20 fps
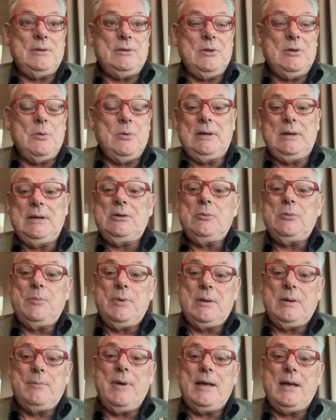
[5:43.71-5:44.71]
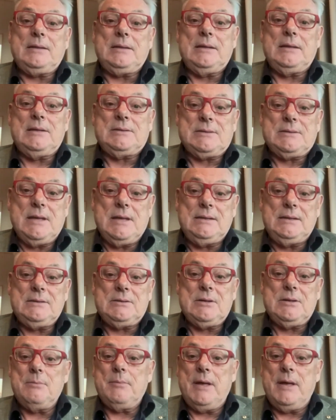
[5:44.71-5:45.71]
that knew a little bit about these
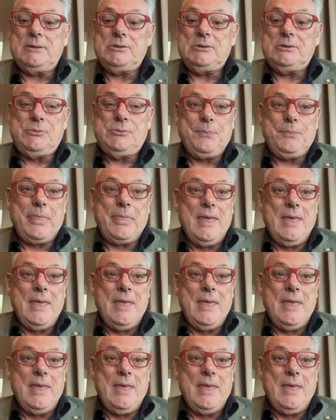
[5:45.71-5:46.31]
things, not much,